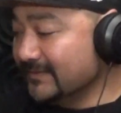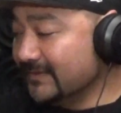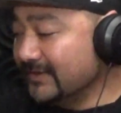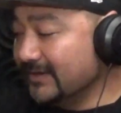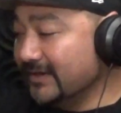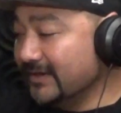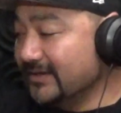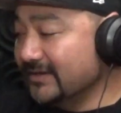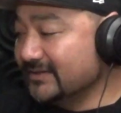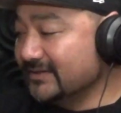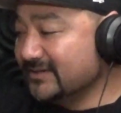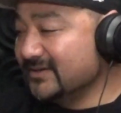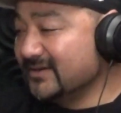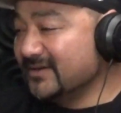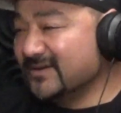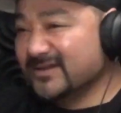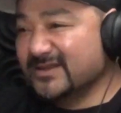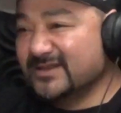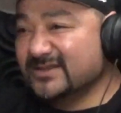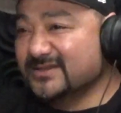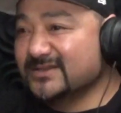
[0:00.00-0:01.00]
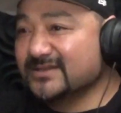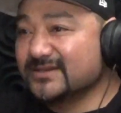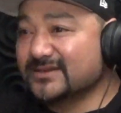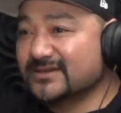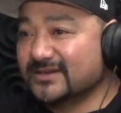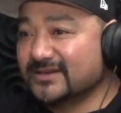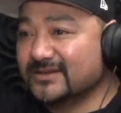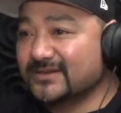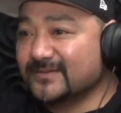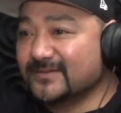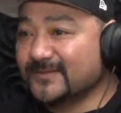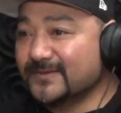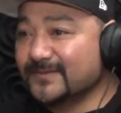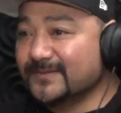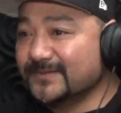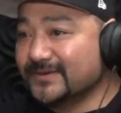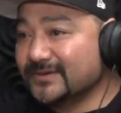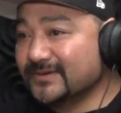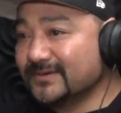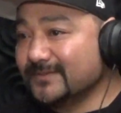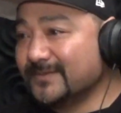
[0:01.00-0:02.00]
and it's a lot easier at the
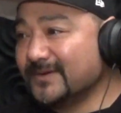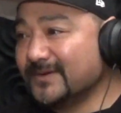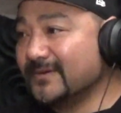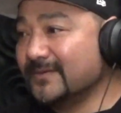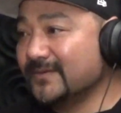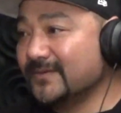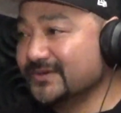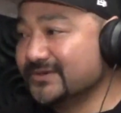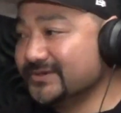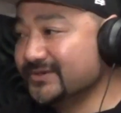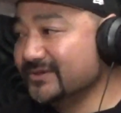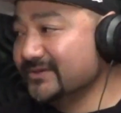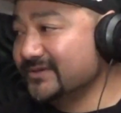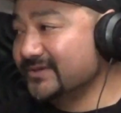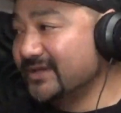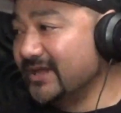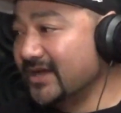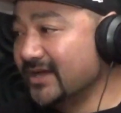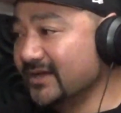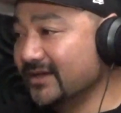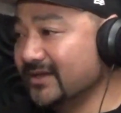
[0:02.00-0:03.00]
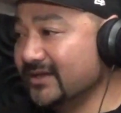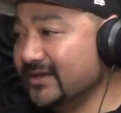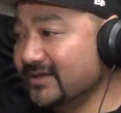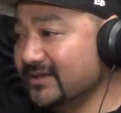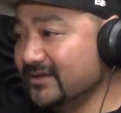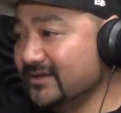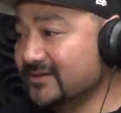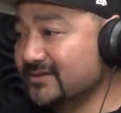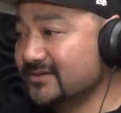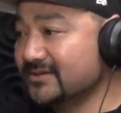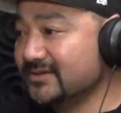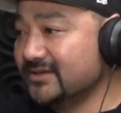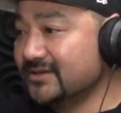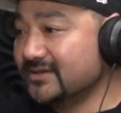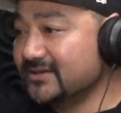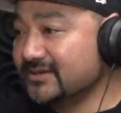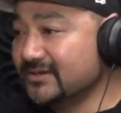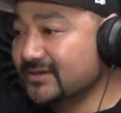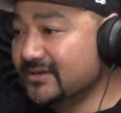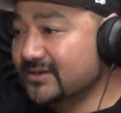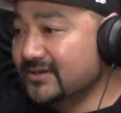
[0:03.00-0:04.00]
moment. But once you start getting into the
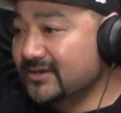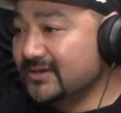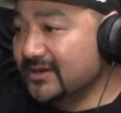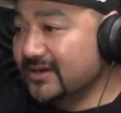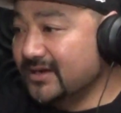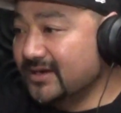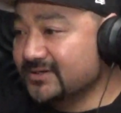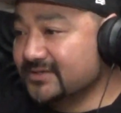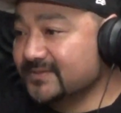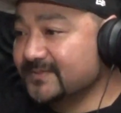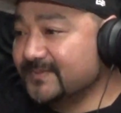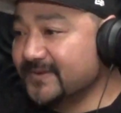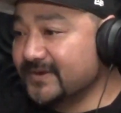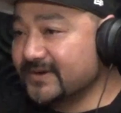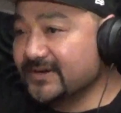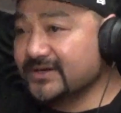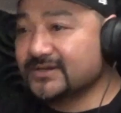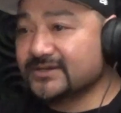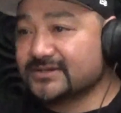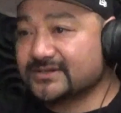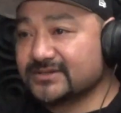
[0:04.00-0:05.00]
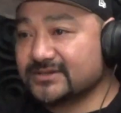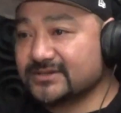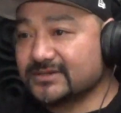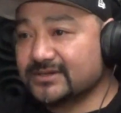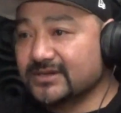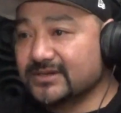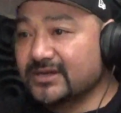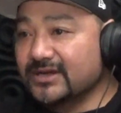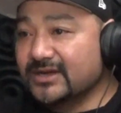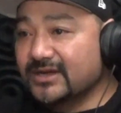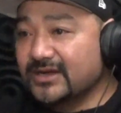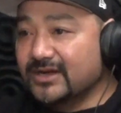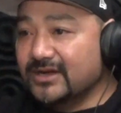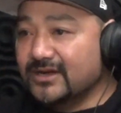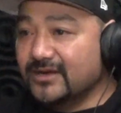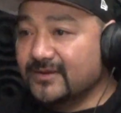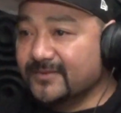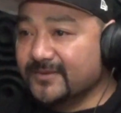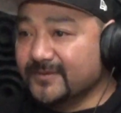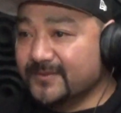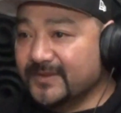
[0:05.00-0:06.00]
hydroponics,
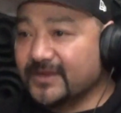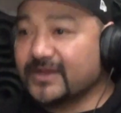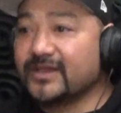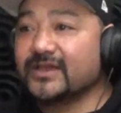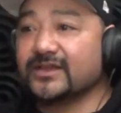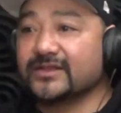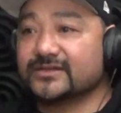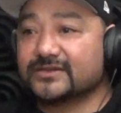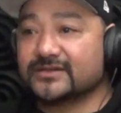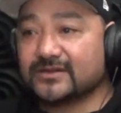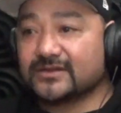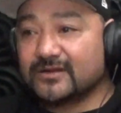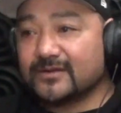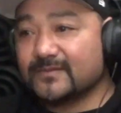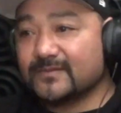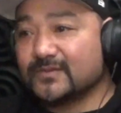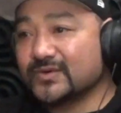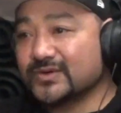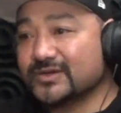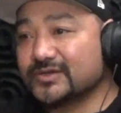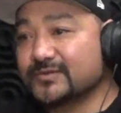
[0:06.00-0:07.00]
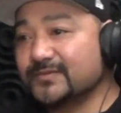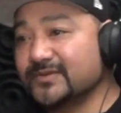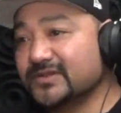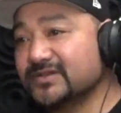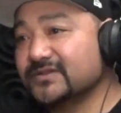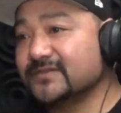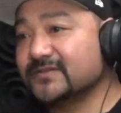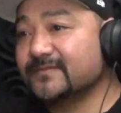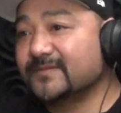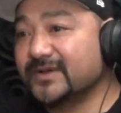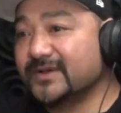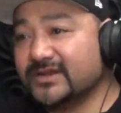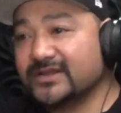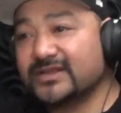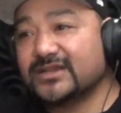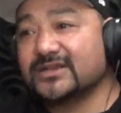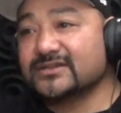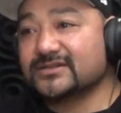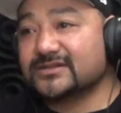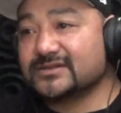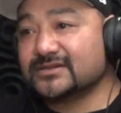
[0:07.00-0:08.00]
the kit's a lot more expensive, but it
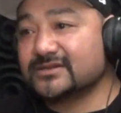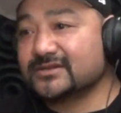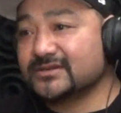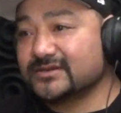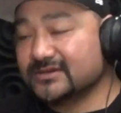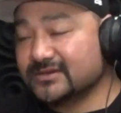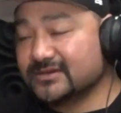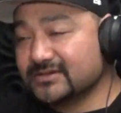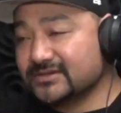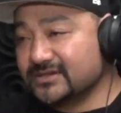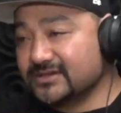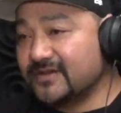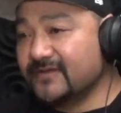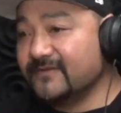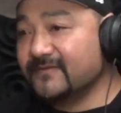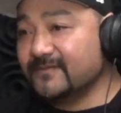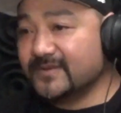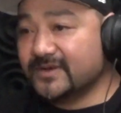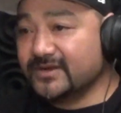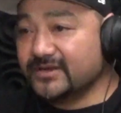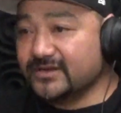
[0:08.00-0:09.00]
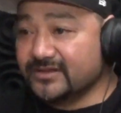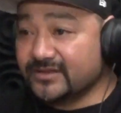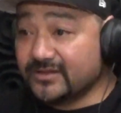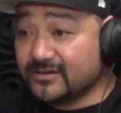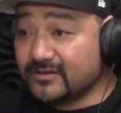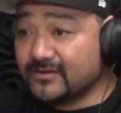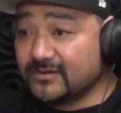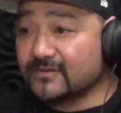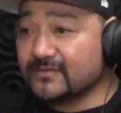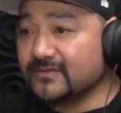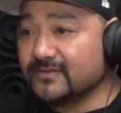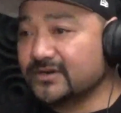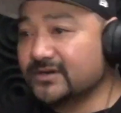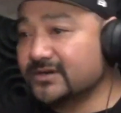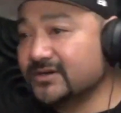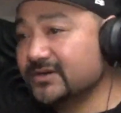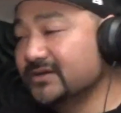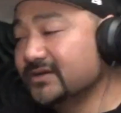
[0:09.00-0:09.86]
does save money in the long run.